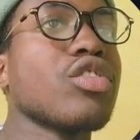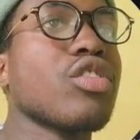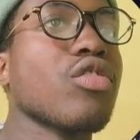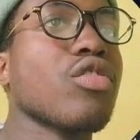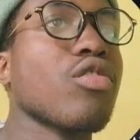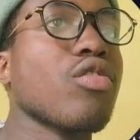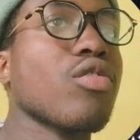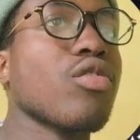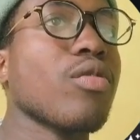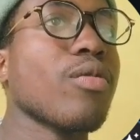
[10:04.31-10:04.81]

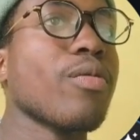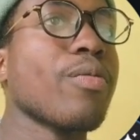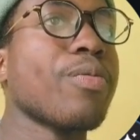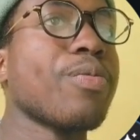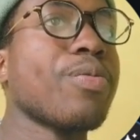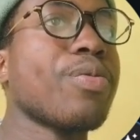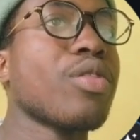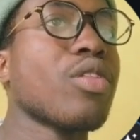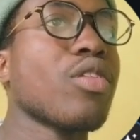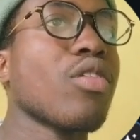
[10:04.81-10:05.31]
so
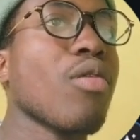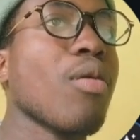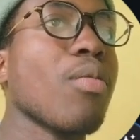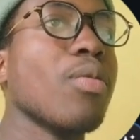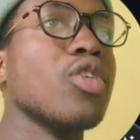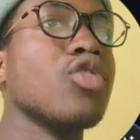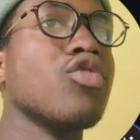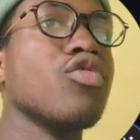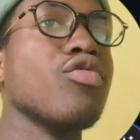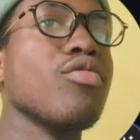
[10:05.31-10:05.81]

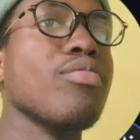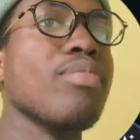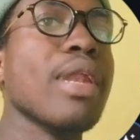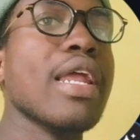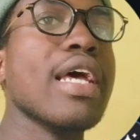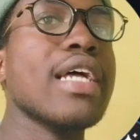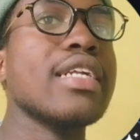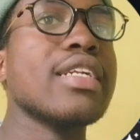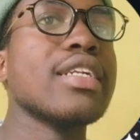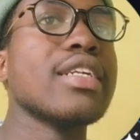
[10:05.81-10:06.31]
able to
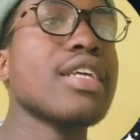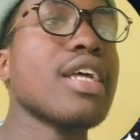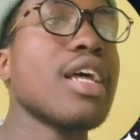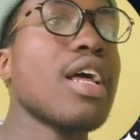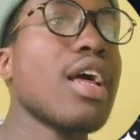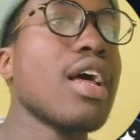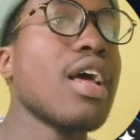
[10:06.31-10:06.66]
blend